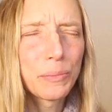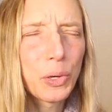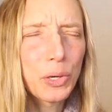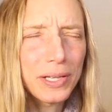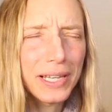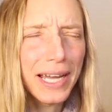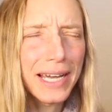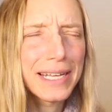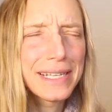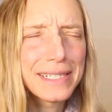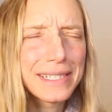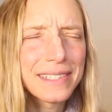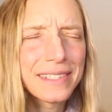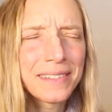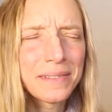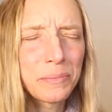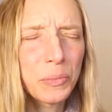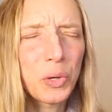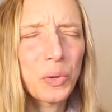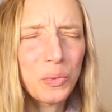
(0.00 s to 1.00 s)
More
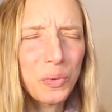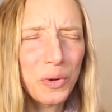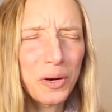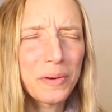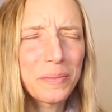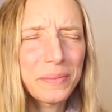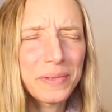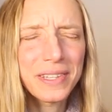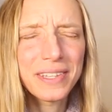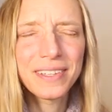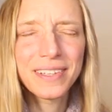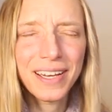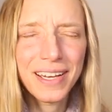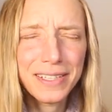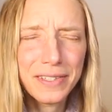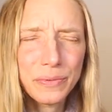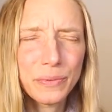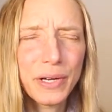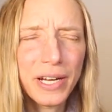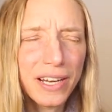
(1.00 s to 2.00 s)
light, more warmth,
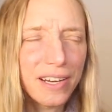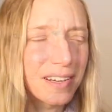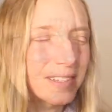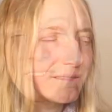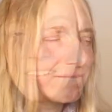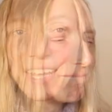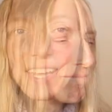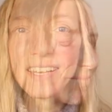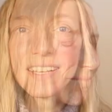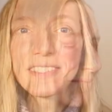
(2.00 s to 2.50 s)
I swear.